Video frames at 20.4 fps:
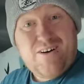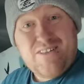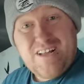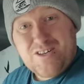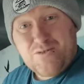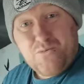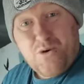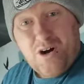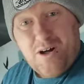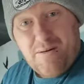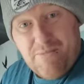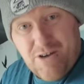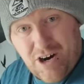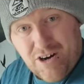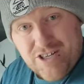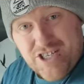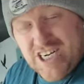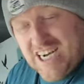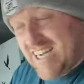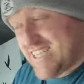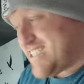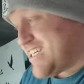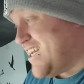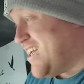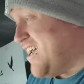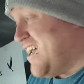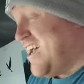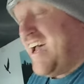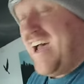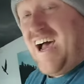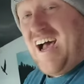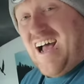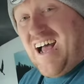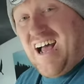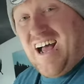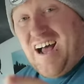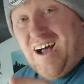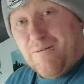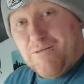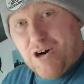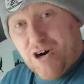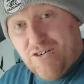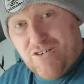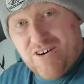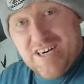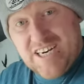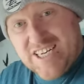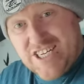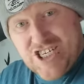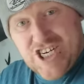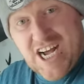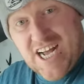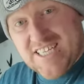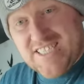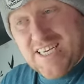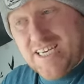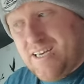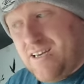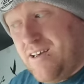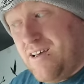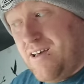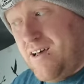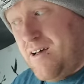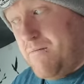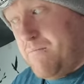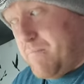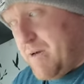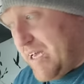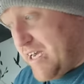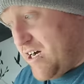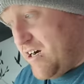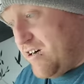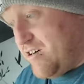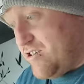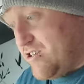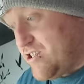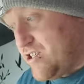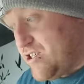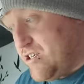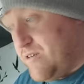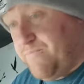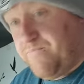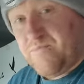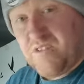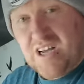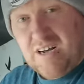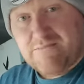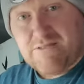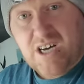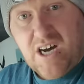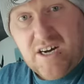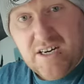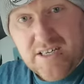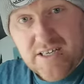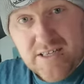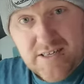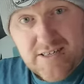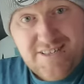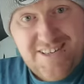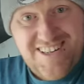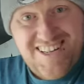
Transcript: now, that's why I'm not chatty. I'm currently chatty because I'm tired.